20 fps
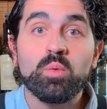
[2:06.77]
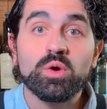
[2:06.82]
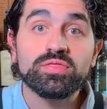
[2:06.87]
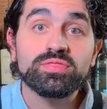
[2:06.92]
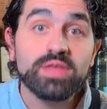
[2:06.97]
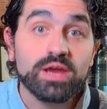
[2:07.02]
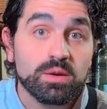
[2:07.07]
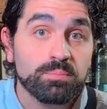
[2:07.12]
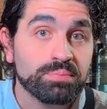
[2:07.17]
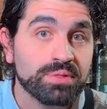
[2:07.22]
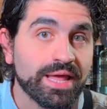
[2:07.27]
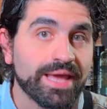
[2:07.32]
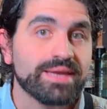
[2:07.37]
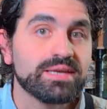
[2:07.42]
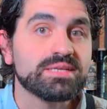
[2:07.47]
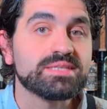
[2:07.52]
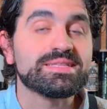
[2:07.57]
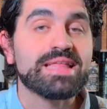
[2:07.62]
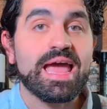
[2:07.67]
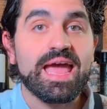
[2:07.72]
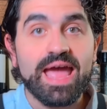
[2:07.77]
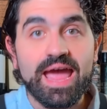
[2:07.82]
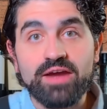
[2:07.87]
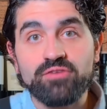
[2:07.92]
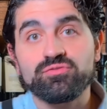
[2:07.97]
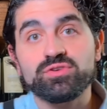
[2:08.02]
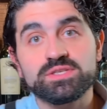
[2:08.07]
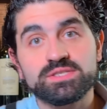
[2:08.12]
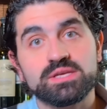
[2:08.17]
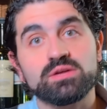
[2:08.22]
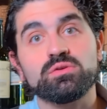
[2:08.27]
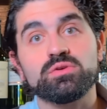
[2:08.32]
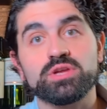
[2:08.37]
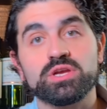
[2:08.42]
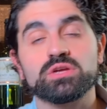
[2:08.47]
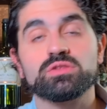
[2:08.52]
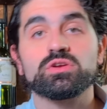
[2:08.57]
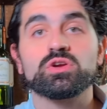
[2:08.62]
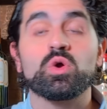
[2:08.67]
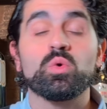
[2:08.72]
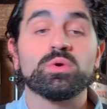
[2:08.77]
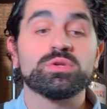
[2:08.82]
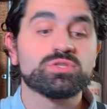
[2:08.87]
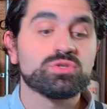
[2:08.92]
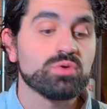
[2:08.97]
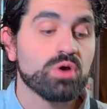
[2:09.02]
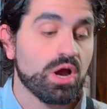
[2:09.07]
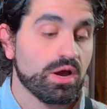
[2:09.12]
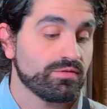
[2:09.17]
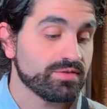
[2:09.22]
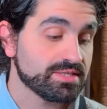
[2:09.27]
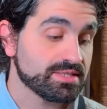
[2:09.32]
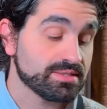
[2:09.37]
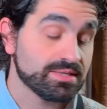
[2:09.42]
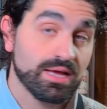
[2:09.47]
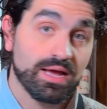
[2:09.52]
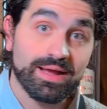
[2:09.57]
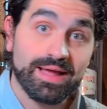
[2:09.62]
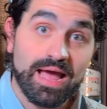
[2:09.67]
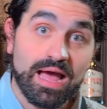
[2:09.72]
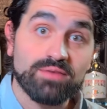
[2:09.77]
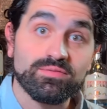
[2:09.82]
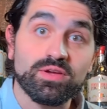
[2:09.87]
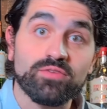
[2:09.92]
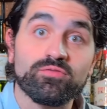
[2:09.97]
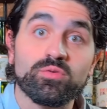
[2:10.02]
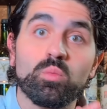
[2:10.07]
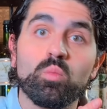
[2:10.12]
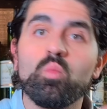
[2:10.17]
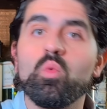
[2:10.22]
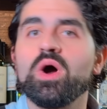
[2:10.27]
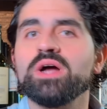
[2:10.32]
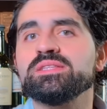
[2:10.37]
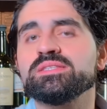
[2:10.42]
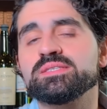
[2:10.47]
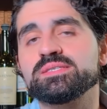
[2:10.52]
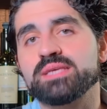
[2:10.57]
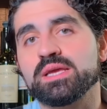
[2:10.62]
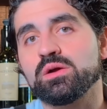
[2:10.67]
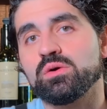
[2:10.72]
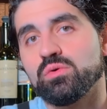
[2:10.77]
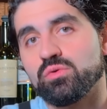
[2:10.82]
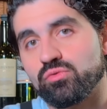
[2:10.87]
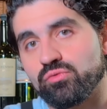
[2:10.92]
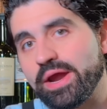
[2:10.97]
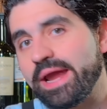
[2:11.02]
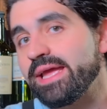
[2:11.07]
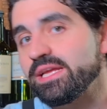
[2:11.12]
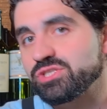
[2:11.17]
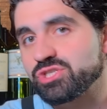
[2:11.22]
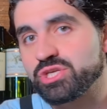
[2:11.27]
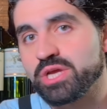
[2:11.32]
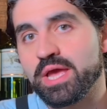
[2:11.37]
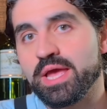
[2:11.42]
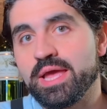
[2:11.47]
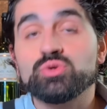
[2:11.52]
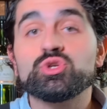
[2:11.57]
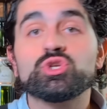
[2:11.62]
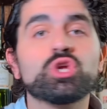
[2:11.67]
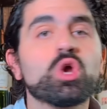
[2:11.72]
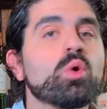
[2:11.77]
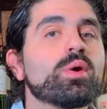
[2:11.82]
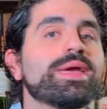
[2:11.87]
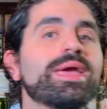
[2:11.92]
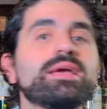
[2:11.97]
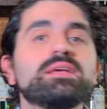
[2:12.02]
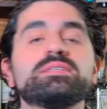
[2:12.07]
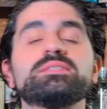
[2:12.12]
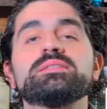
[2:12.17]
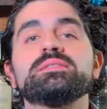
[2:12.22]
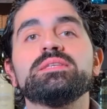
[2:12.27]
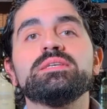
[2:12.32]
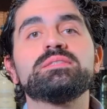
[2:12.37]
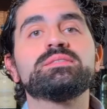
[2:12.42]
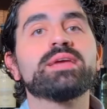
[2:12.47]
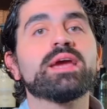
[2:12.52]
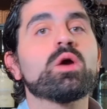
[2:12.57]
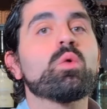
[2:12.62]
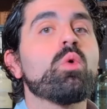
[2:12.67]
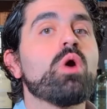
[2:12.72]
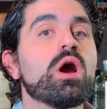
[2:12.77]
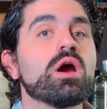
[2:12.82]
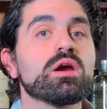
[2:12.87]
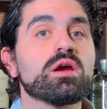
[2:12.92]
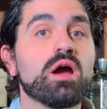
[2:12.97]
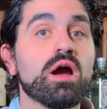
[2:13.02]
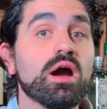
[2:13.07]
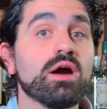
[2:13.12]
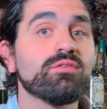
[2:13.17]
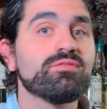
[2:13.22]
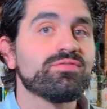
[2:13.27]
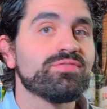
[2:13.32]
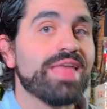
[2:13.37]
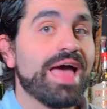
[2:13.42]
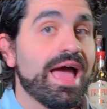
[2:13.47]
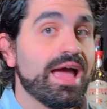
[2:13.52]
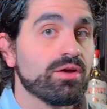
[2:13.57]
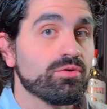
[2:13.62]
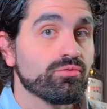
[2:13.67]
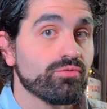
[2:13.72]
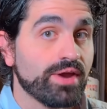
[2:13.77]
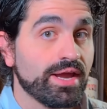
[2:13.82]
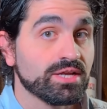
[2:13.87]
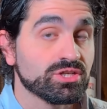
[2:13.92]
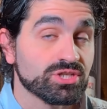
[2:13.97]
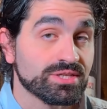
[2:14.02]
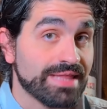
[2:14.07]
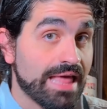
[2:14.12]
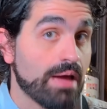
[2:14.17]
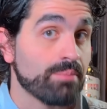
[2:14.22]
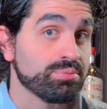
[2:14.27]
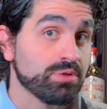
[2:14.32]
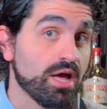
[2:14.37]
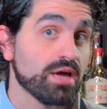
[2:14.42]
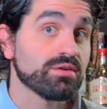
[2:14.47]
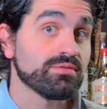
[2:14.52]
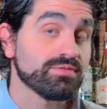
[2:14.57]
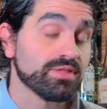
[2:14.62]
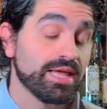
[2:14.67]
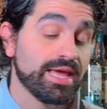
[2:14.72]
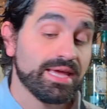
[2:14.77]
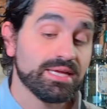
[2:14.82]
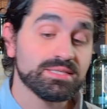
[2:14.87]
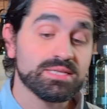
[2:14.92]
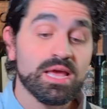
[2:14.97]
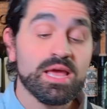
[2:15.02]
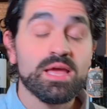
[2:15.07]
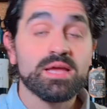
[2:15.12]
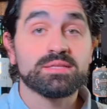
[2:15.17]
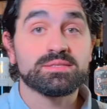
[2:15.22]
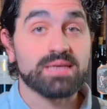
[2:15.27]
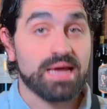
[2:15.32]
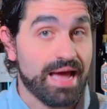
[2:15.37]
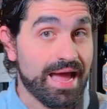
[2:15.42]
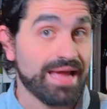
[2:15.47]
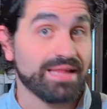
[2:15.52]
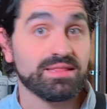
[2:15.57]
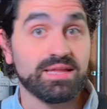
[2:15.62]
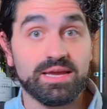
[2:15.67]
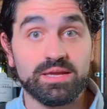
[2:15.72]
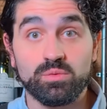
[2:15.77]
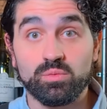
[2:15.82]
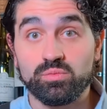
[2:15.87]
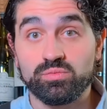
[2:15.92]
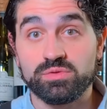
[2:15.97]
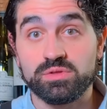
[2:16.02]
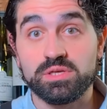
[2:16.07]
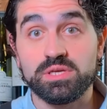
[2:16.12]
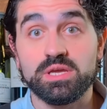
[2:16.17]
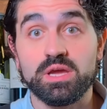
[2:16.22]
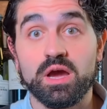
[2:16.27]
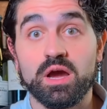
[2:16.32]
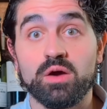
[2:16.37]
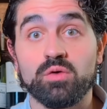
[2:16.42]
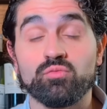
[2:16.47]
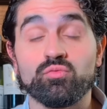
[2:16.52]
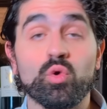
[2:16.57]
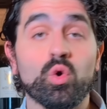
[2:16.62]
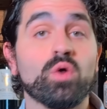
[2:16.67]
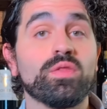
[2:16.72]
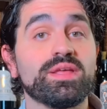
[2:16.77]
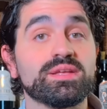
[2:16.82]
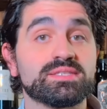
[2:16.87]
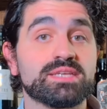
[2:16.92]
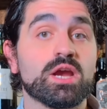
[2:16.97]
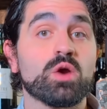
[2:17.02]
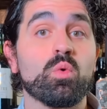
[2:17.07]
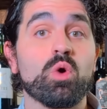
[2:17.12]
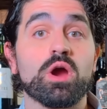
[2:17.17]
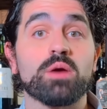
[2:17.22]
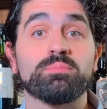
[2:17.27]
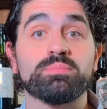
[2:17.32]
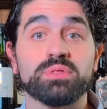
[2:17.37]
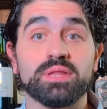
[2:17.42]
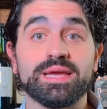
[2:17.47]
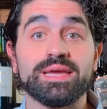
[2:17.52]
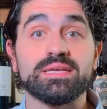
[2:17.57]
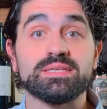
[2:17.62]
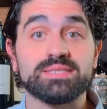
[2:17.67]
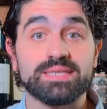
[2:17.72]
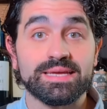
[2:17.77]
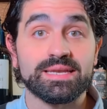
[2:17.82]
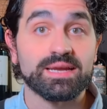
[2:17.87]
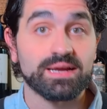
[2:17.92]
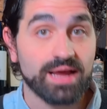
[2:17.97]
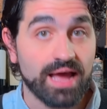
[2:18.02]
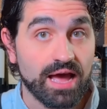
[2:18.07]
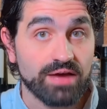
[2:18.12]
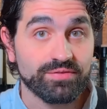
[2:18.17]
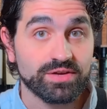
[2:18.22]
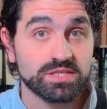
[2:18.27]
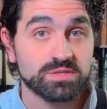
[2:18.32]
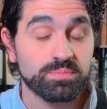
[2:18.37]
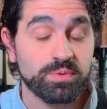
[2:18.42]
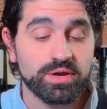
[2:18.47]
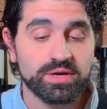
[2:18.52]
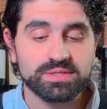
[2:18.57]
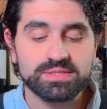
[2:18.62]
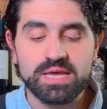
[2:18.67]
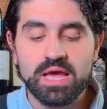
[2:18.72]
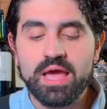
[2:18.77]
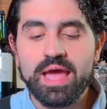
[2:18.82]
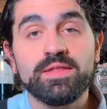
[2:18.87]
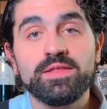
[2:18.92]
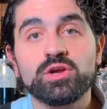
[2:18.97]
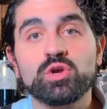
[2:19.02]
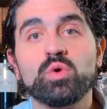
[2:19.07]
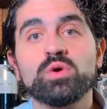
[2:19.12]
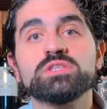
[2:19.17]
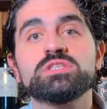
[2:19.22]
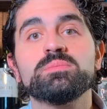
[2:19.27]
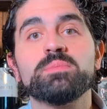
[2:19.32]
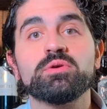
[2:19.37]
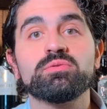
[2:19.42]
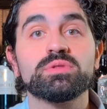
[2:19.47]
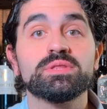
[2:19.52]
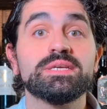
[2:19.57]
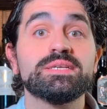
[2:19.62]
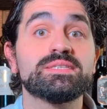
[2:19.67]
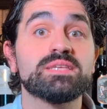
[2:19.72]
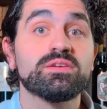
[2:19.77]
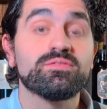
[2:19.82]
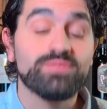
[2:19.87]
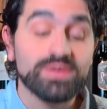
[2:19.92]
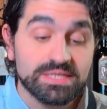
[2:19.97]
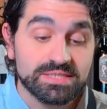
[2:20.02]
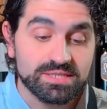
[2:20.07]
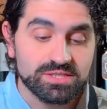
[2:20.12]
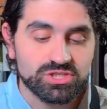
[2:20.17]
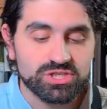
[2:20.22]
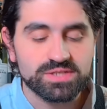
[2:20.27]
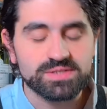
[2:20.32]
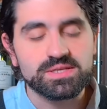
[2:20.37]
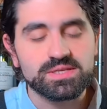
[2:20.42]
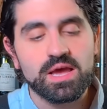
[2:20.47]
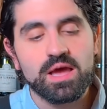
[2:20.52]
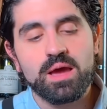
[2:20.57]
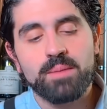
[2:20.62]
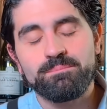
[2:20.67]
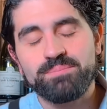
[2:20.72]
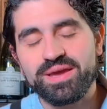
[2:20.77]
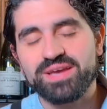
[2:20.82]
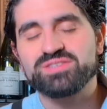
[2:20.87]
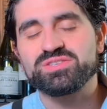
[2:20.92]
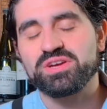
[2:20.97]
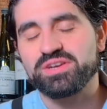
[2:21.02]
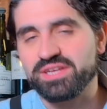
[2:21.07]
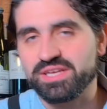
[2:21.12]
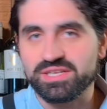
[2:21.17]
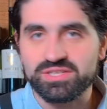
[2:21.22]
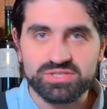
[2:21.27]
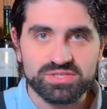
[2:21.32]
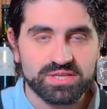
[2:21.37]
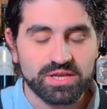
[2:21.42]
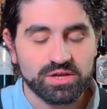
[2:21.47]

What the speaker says: and what their plan is that every single year they're going to harvest agave from one single ranch to showcase the terroir of that ranch and that plot of land, to highlight the role that terroir plays in agave spirit. And then they're going to be releasing vintages based on each